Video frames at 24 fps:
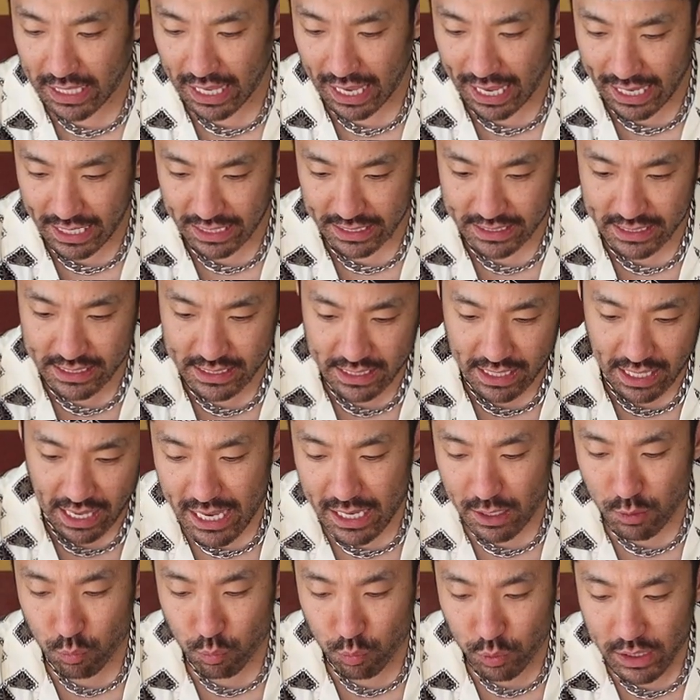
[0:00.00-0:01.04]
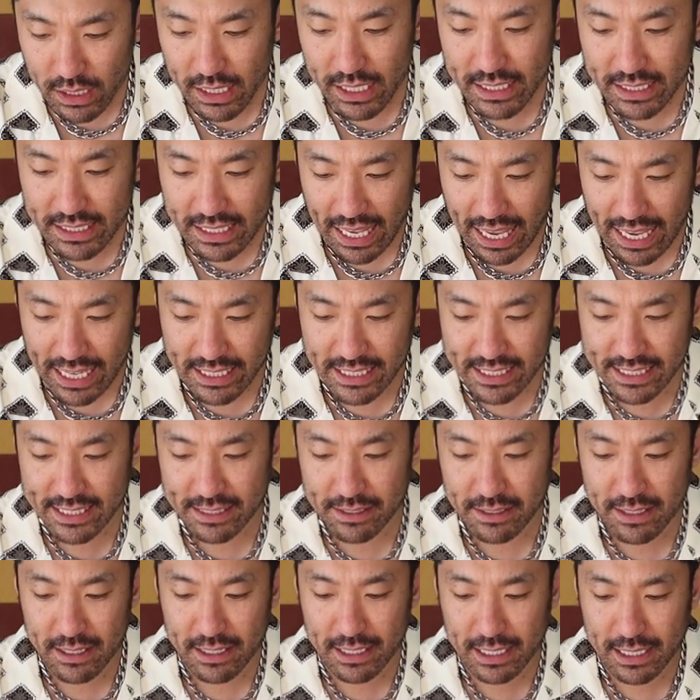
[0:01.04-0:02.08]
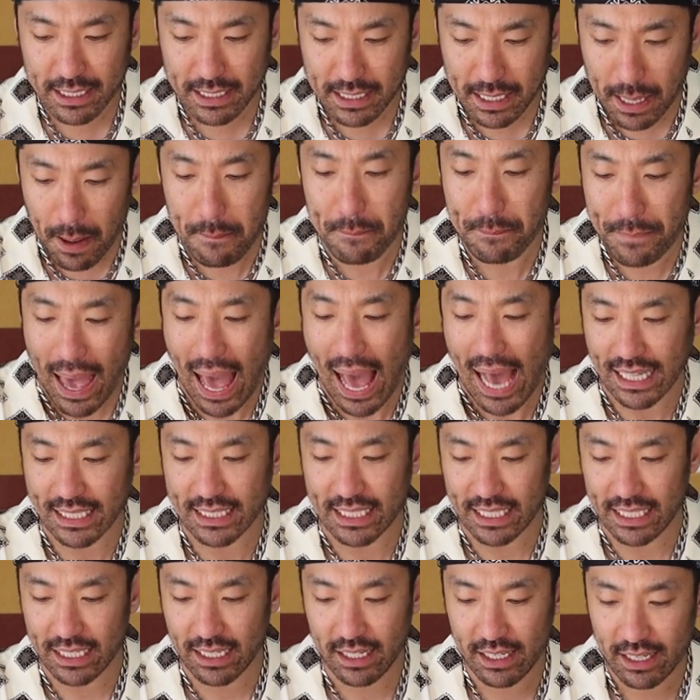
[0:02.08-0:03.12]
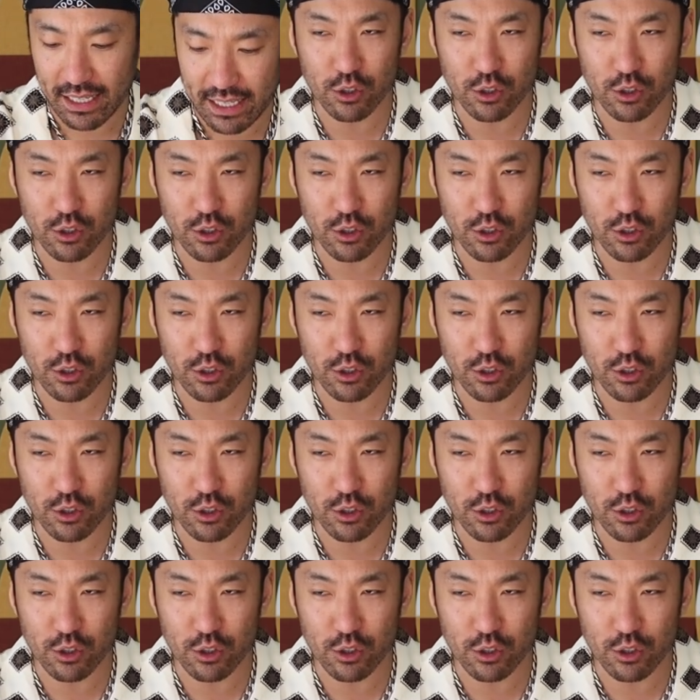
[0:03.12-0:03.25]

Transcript: taste. It really tastes compacted.